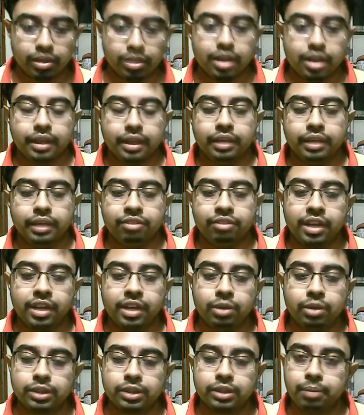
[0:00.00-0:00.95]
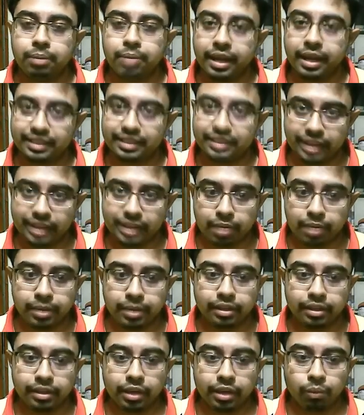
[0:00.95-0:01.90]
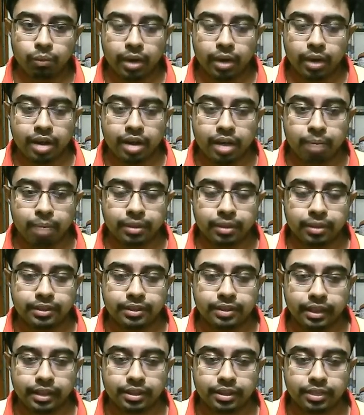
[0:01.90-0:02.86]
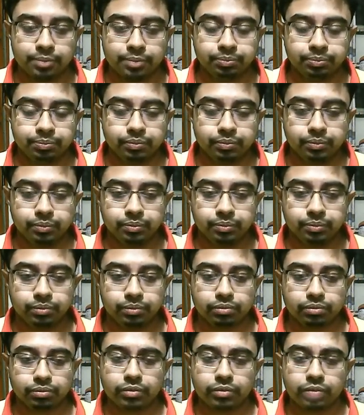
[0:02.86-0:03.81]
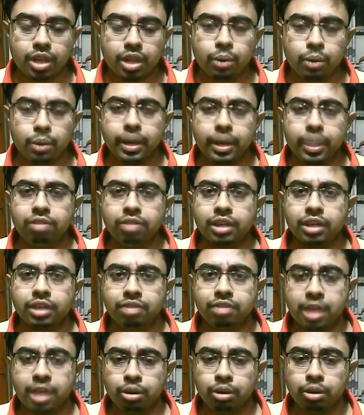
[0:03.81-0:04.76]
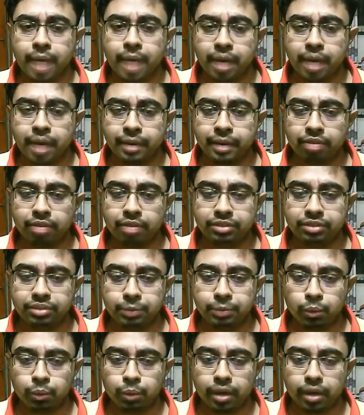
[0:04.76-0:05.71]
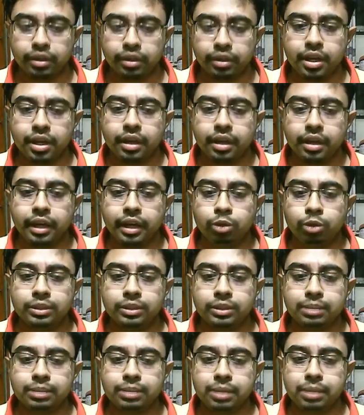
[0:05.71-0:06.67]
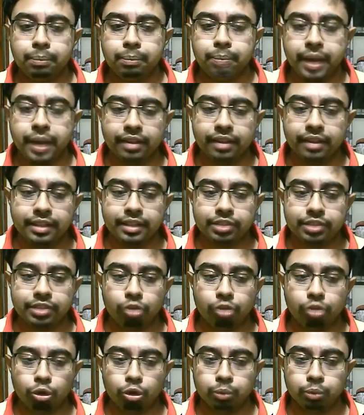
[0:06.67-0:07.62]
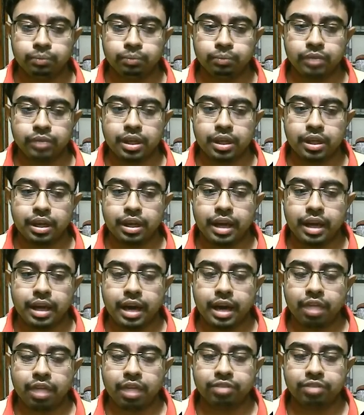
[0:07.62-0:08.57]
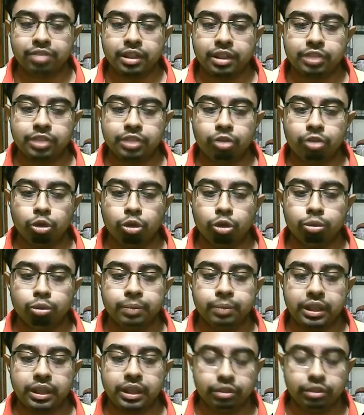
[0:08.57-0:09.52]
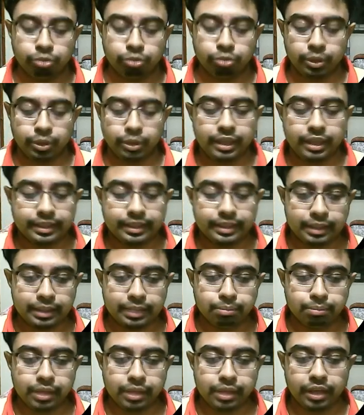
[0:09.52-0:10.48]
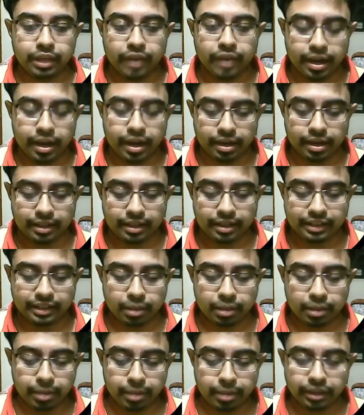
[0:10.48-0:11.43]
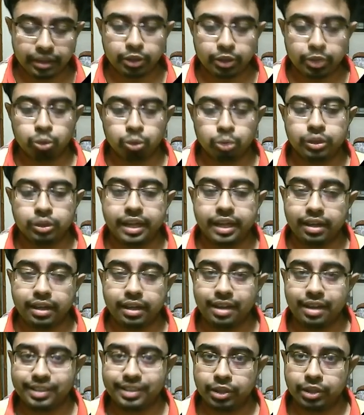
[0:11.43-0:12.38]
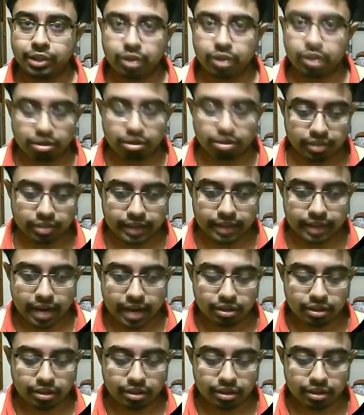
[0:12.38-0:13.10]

If I use a break statement, then what happens is, whenever the value of I becomes 51, it would simply break this for loop. And after this for loop, if we simply write any statement, it would get executed after that.